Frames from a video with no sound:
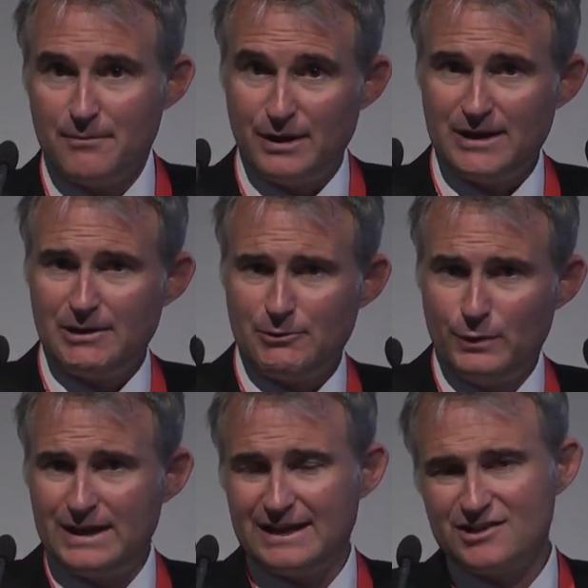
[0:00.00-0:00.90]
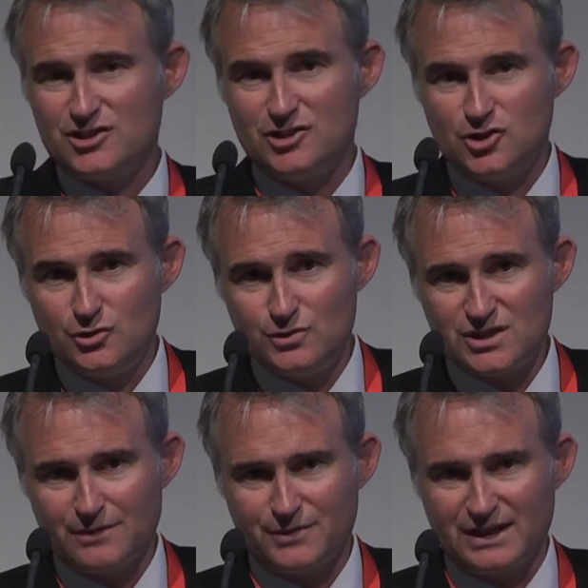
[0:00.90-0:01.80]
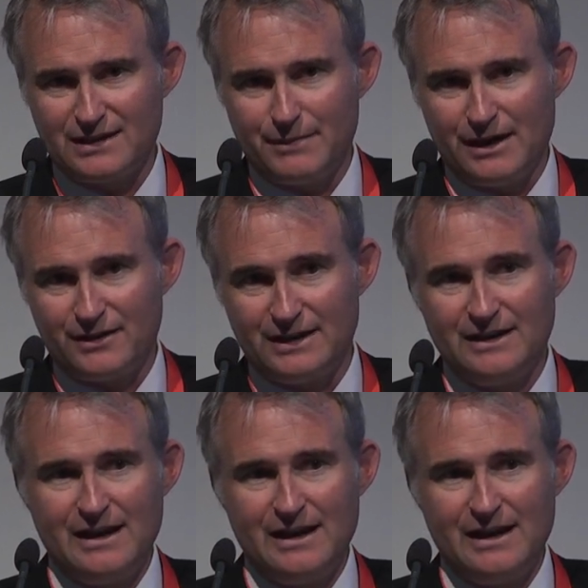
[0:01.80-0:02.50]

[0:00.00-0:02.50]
But we can actually do something about it.